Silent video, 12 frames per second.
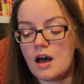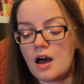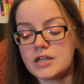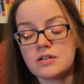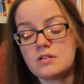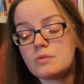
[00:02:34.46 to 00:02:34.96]

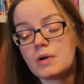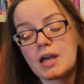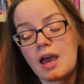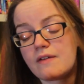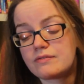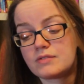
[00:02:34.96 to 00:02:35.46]
I don't know why I
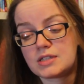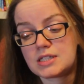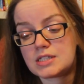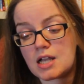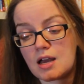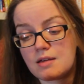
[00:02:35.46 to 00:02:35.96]
haven't read
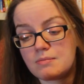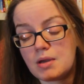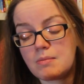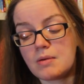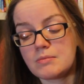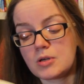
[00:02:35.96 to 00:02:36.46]
these yet. My
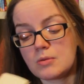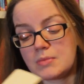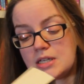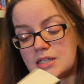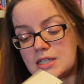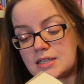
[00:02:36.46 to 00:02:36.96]
mum got
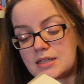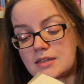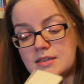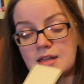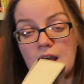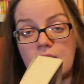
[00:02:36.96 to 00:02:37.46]
me this
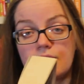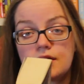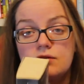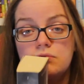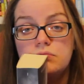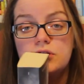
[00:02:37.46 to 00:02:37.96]
set, this
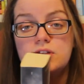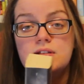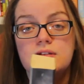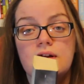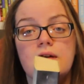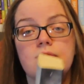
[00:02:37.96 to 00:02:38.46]
gorgeous
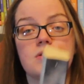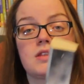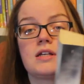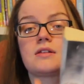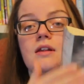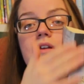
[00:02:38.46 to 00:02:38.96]
set with
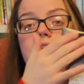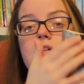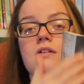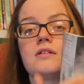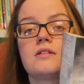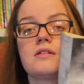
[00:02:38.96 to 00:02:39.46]
these like
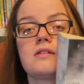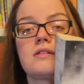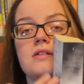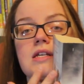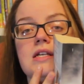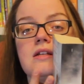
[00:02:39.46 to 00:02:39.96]

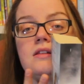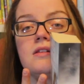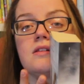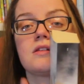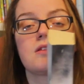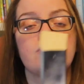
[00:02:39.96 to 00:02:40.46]

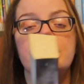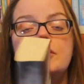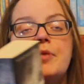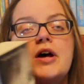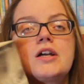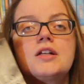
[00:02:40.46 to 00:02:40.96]
scenes on the
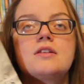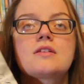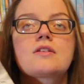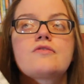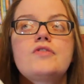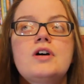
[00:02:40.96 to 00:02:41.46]

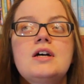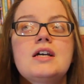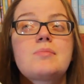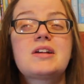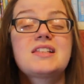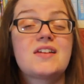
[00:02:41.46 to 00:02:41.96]
spines for
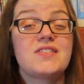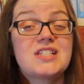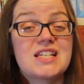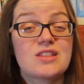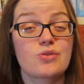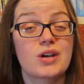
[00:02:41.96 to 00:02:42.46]
either my
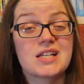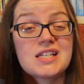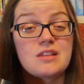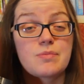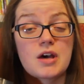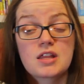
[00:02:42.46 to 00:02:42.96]
17th or
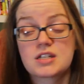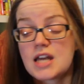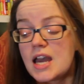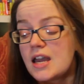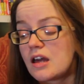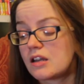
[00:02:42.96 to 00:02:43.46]
18th
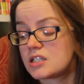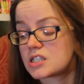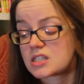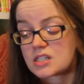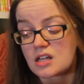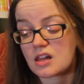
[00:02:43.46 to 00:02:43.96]
birthday, and I
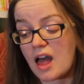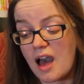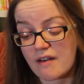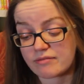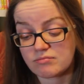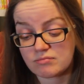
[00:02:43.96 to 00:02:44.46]
just still
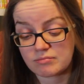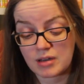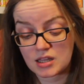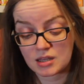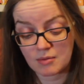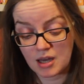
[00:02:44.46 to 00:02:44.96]
haven't
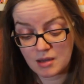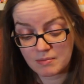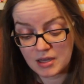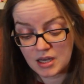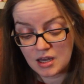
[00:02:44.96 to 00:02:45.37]
picked them up.